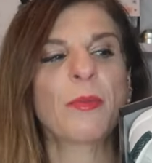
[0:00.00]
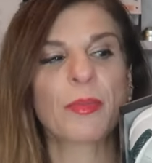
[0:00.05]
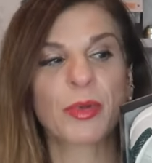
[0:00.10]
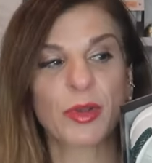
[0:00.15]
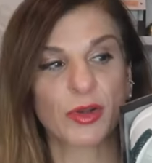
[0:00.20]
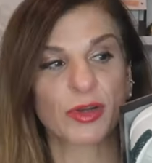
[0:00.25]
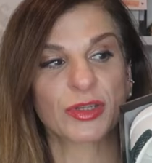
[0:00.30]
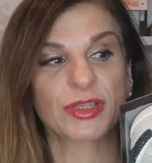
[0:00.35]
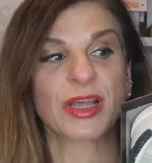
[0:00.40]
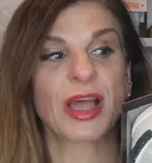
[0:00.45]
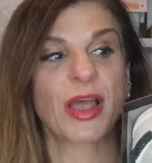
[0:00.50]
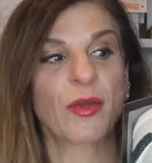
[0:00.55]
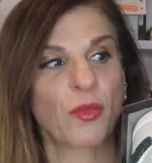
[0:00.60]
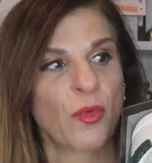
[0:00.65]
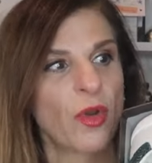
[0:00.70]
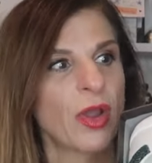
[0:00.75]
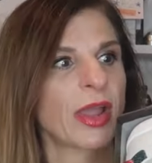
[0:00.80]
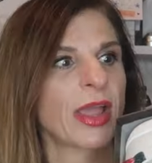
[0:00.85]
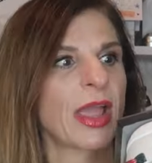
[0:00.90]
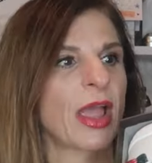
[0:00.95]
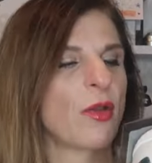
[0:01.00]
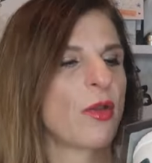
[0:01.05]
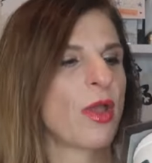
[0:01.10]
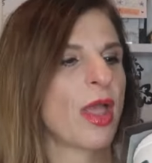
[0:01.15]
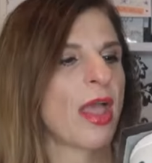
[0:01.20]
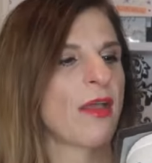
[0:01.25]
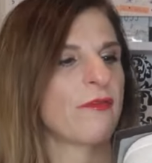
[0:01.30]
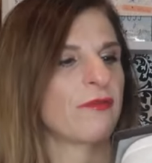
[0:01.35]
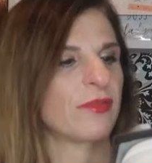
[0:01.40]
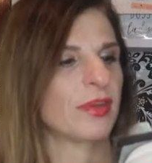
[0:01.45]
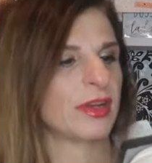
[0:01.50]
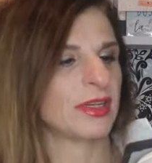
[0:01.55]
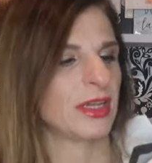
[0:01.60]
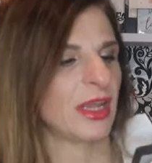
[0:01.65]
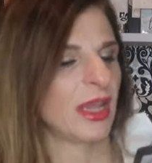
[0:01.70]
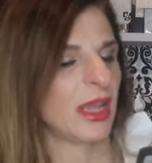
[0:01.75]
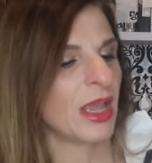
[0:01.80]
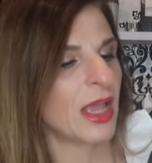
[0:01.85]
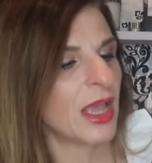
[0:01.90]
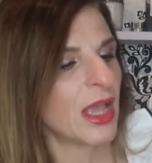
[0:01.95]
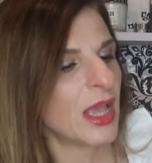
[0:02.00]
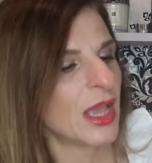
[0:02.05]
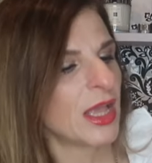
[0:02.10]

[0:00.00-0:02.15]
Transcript: because I work out every day.